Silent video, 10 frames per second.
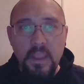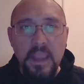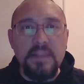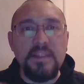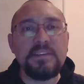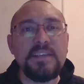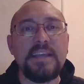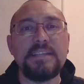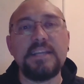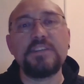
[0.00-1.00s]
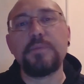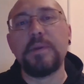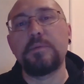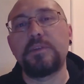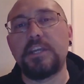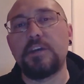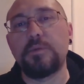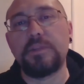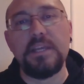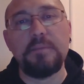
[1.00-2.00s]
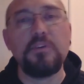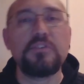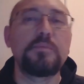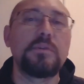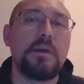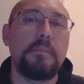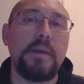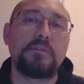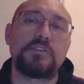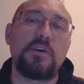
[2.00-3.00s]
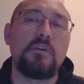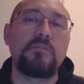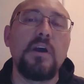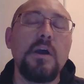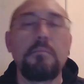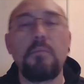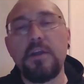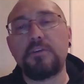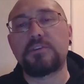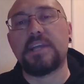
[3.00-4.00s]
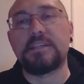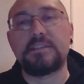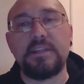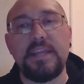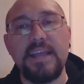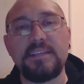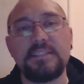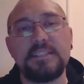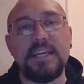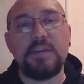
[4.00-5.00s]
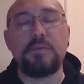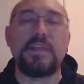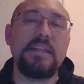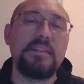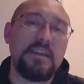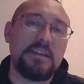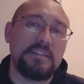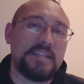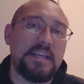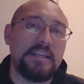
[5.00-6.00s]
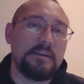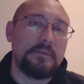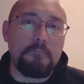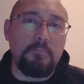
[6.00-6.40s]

In this case, entropy would deal with the possible amounts of microstates that the gas can take within the container,